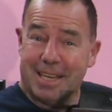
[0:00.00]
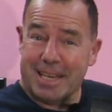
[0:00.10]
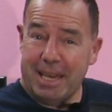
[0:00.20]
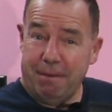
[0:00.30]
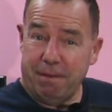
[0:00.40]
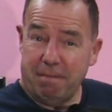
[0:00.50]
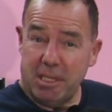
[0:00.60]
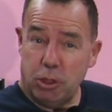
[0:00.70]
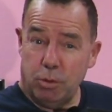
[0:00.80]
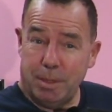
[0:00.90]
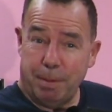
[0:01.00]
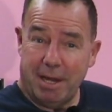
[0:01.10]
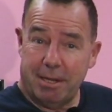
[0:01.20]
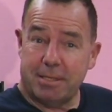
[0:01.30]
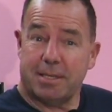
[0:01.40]
kit of heavy duty
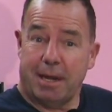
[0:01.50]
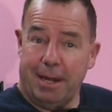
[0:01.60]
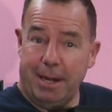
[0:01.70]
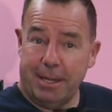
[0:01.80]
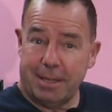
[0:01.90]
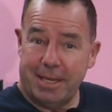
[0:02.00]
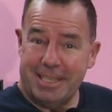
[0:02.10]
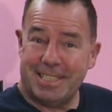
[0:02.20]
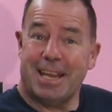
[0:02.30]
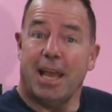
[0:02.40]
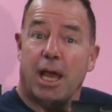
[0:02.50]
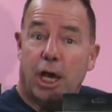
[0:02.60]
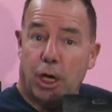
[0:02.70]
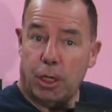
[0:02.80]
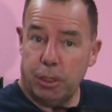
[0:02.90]
parts like this,
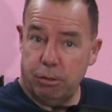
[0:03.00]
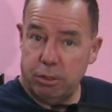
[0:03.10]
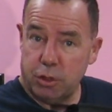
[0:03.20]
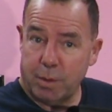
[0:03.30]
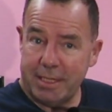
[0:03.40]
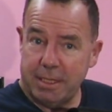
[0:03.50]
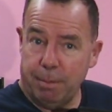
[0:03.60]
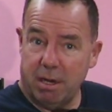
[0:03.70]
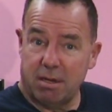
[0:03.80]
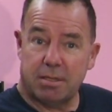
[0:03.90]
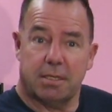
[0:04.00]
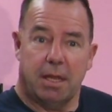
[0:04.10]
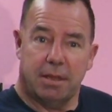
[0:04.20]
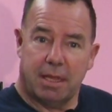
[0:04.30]
120 bucks.